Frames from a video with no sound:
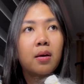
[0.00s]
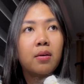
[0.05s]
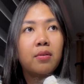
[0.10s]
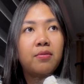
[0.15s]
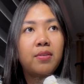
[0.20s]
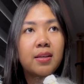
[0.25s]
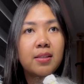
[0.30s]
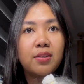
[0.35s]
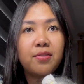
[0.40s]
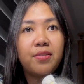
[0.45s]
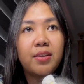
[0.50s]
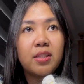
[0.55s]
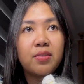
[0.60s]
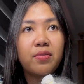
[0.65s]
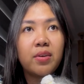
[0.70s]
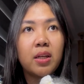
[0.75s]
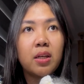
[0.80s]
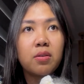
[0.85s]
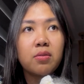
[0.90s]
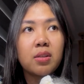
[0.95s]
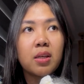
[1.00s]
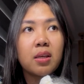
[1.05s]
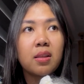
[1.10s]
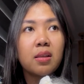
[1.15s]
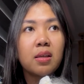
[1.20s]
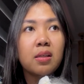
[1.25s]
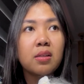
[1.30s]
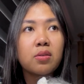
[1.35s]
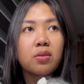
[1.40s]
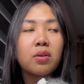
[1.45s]
face-to-face videos like
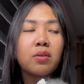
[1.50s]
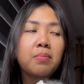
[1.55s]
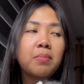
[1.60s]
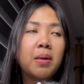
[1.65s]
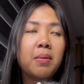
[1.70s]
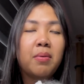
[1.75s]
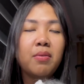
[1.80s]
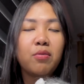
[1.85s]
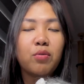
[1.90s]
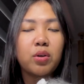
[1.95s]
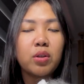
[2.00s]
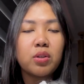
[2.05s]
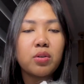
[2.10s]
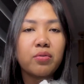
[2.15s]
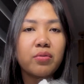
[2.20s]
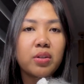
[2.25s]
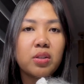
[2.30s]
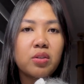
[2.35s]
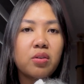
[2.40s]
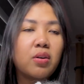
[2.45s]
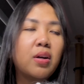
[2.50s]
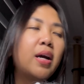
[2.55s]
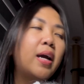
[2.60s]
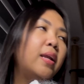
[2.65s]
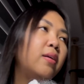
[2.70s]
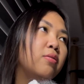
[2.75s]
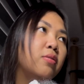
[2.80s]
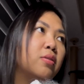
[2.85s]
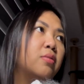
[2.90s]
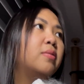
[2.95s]
this or maybe voiceovers or I
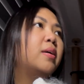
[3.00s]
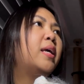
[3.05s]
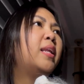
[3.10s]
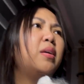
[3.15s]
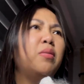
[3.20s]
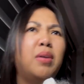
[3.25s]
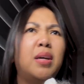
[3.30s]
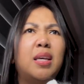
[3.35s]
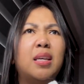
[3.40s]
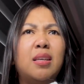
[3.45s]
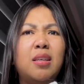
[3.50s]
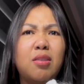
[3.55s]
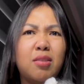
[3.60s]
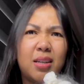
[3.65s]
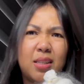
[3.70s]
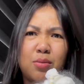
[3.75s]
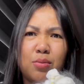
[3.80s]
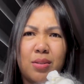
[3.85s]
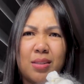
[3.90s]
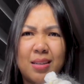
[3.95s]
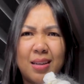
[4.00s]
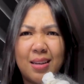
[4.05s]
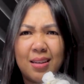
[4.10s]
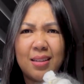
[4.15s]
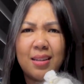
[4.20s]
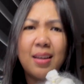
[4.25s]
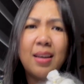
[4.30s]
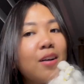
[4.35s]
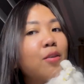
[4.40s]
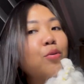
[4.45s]
don't know. Anyway, you guys will see it.
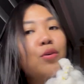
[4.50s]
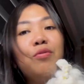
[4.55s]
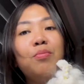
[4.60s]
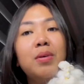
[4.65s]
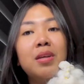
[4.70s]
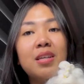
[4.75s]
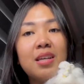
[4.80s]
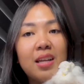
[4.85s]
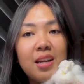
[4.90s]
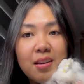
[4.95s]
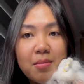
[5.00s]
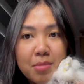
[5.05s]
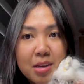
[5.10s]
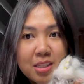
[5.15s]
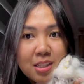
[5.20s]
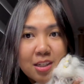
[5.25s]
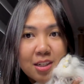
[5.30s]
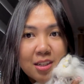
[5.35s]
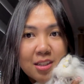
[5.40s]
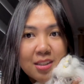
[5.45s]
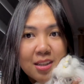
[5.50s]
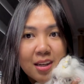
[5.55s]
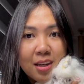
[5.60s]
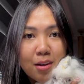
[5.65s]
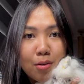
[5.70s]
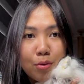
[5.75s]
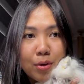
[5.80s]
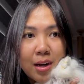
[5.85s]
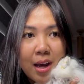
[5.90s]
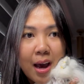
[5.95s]
We've been getting messages
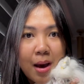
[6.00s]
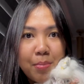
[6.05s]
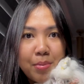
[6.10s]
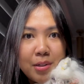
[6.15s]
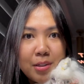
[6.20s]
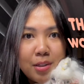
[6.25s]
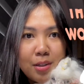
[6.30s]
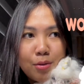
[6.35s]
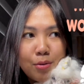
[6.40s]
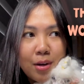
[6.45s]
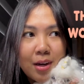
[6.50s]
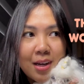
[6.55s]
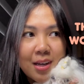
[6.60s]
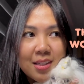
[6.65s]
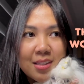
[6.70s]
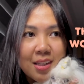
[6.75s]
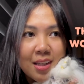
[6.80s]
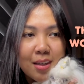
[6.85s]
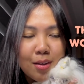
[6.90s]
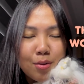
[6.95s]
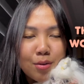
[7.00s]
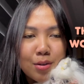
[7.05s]
like what happened to you guys? Like you